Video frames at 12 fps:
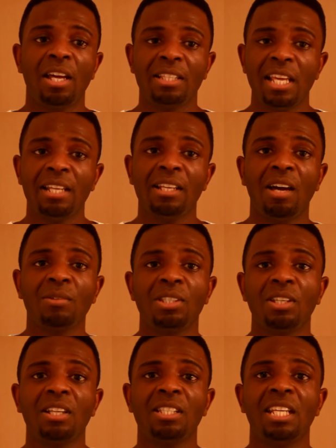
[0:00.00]
Then I'd
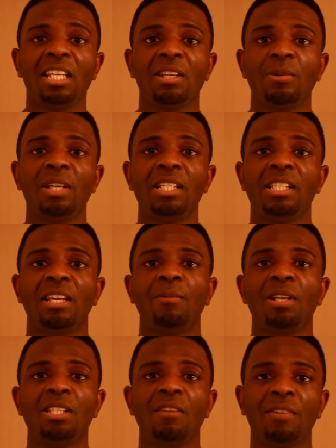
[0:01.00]
start to increase.
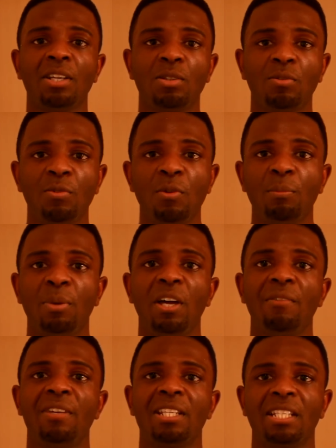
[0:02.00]
Once I've got the form
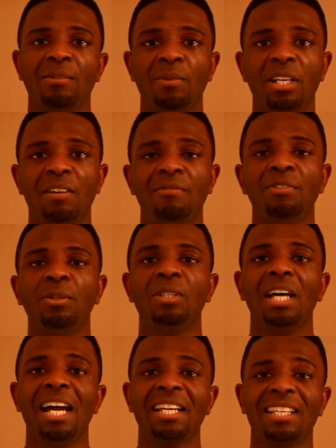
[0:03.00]
perfect, and when I feel
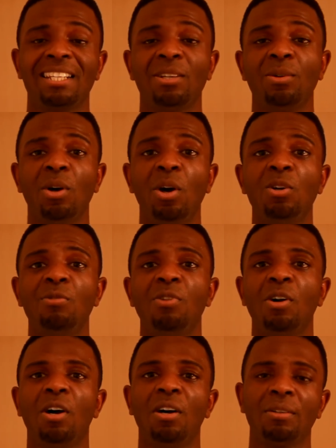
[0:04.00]
that I can go
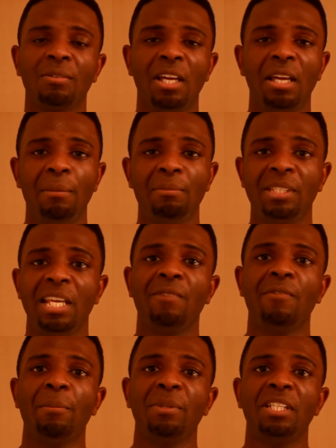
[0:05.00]
over
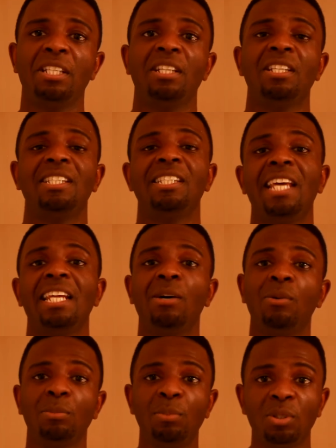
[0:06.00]
10 repetitions, then I
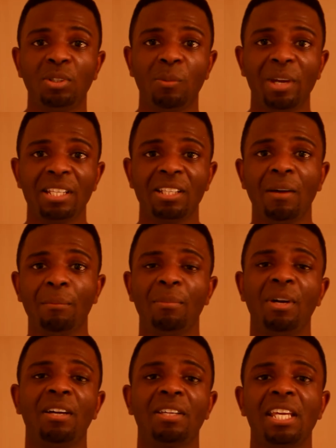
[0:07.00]
would put the weight up.
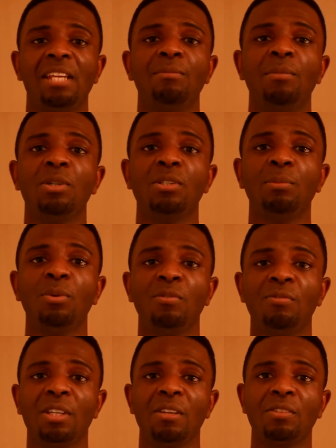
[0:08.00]
But again, the most
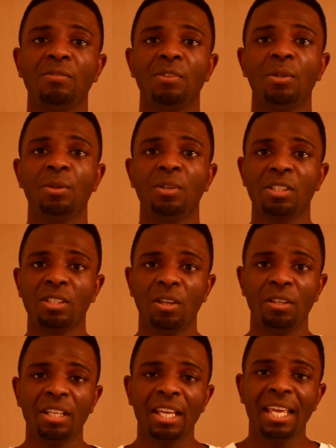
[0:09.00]
important thing you have to focus
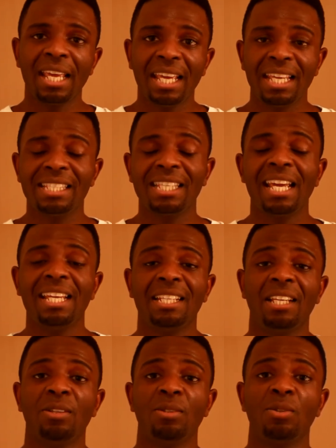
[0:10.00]
on is getting
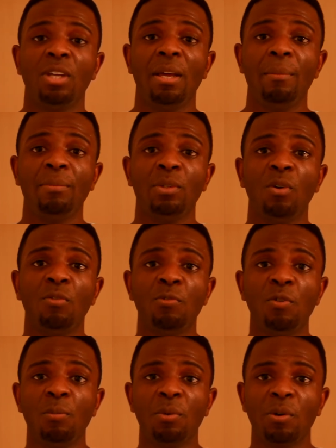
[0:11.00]
those your
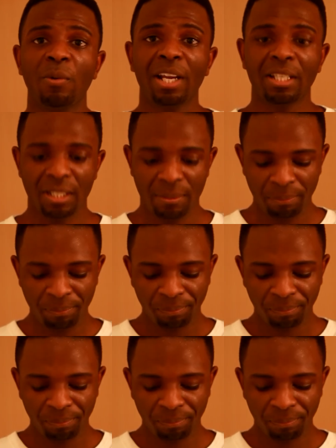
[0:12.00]
form correct.